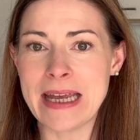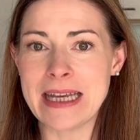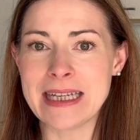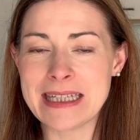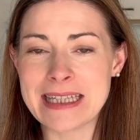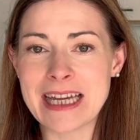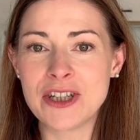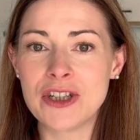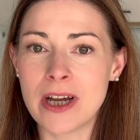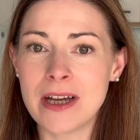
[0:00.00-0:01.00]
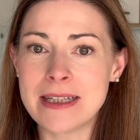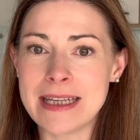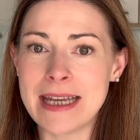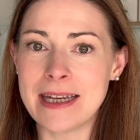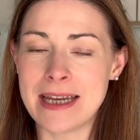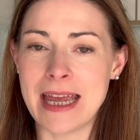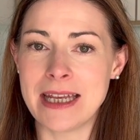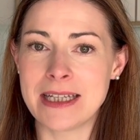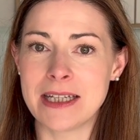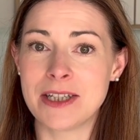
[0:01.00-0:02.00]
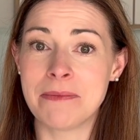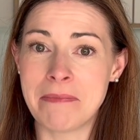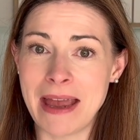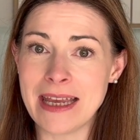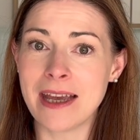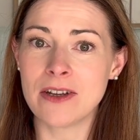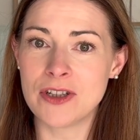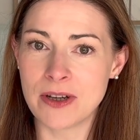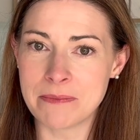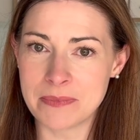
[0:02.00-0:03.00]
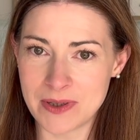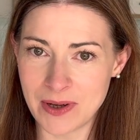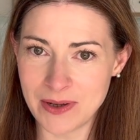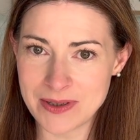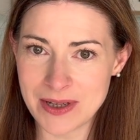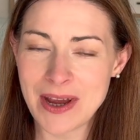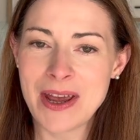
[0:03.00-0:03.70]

is a jersey knit to make a jumpsuit.